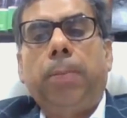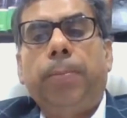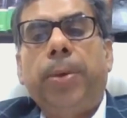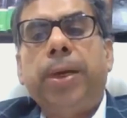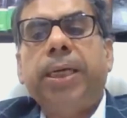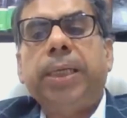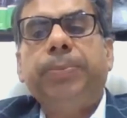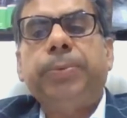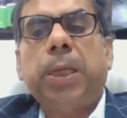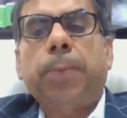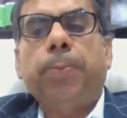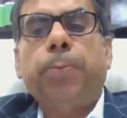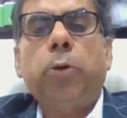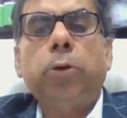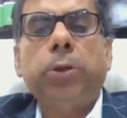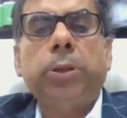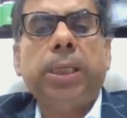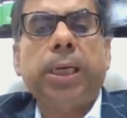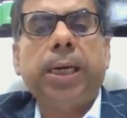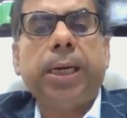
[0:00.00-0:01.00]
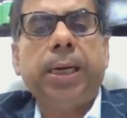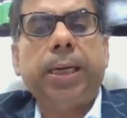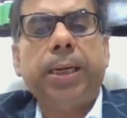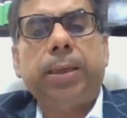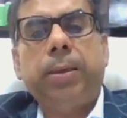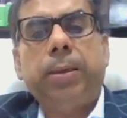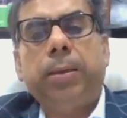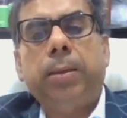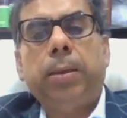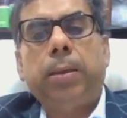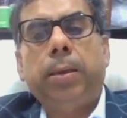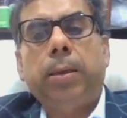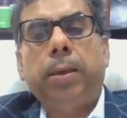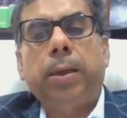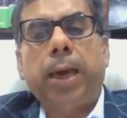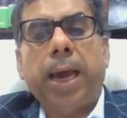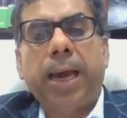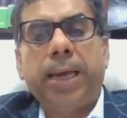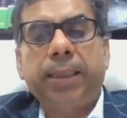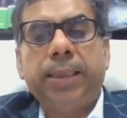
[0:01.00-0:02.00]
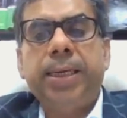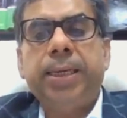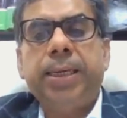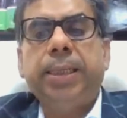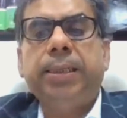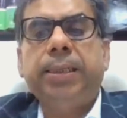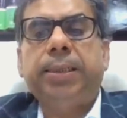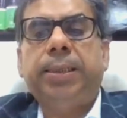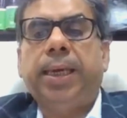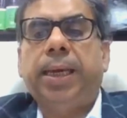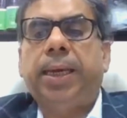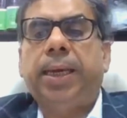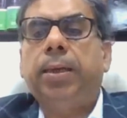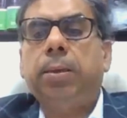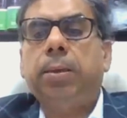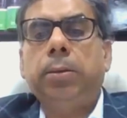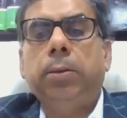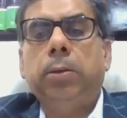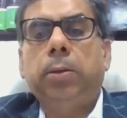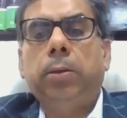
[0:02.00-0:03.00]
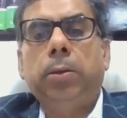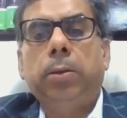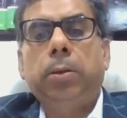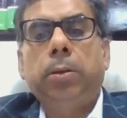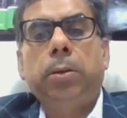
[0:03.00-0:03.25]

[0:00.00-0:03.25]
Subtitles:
But if suppose a agent is there